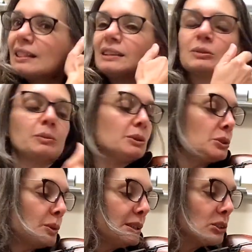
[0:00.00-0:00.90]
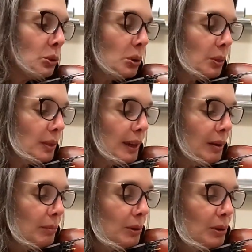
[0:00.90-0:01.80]
That's what we're doing. So your
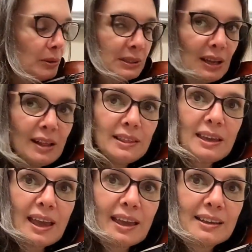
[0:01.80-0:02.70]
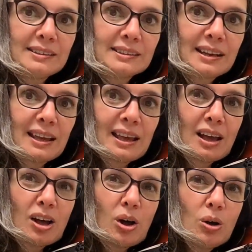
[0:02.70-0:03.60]
thumb goes on the edge,
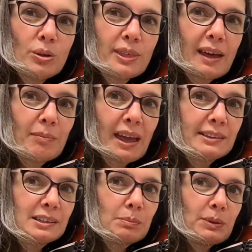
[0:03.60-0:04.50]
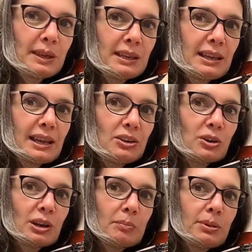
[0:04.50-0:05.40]
hold that magic bean, and
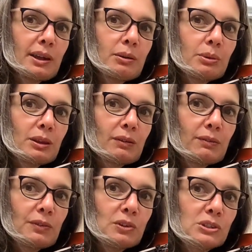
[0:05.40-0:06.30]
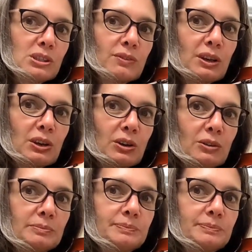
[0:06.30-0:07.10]
you're gonna pluck with your first finger.